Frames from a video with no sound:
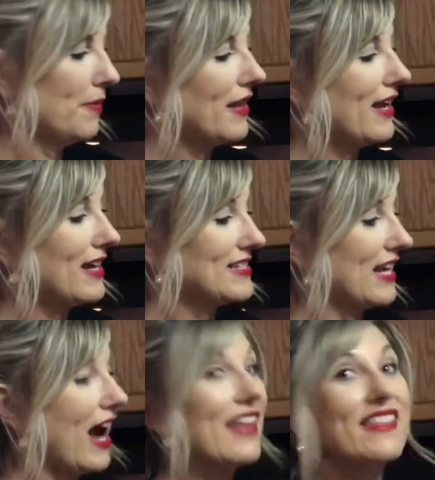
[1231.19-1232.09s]
But like I
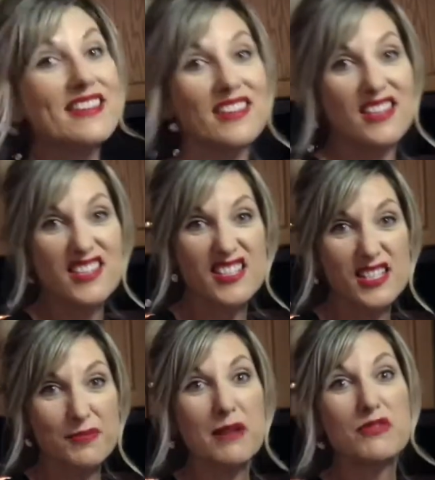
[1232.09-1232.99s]
said, I think the
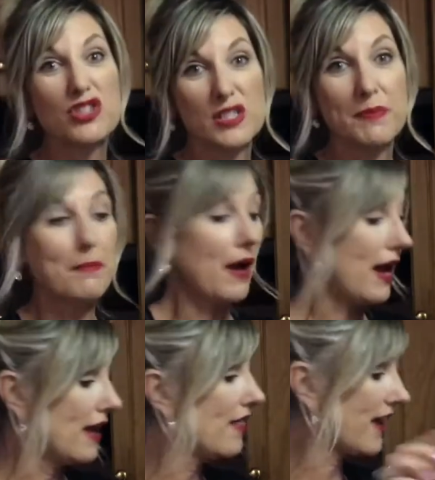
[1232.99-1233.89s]
easiest way would just be
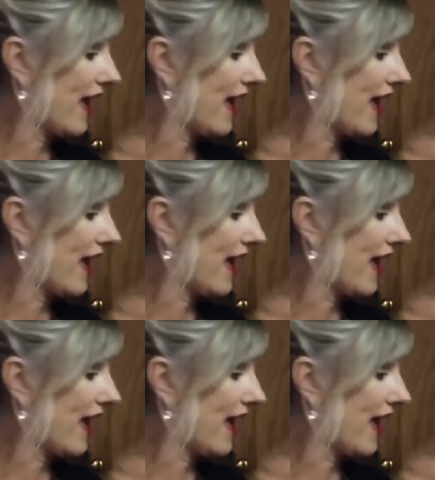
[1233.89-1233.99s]
buy a